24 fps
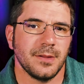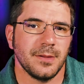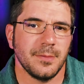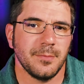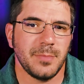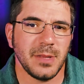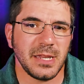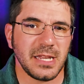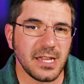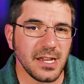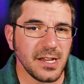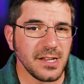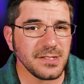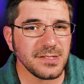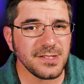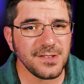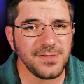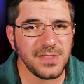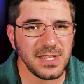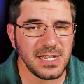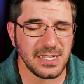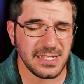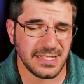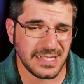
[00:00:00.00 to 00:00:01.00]
Because of
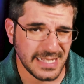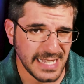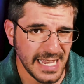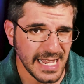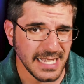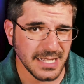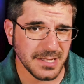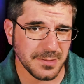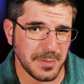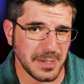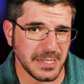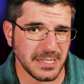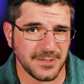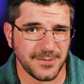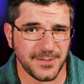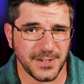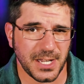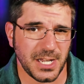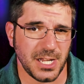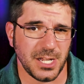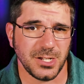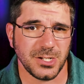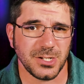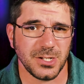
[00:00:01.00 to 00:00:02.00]
the exact
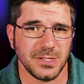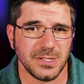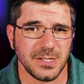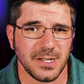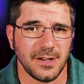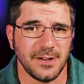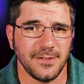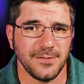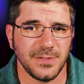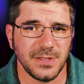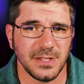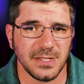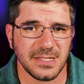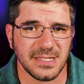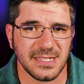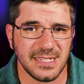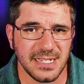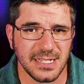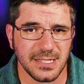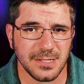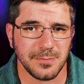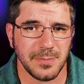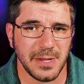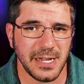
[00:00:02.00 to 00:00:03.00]
specifications of this
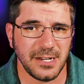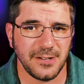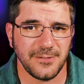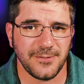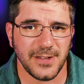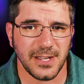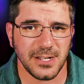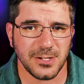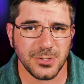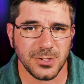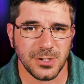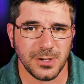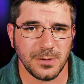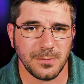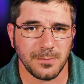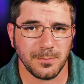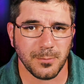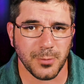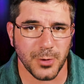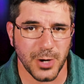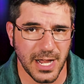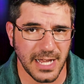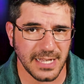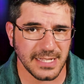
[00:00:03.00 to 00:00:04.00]
disc manufacturing
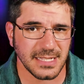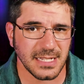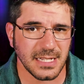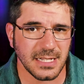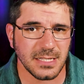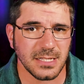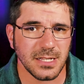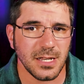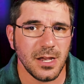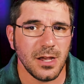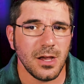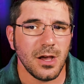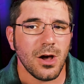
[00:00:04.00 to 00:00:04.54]
process,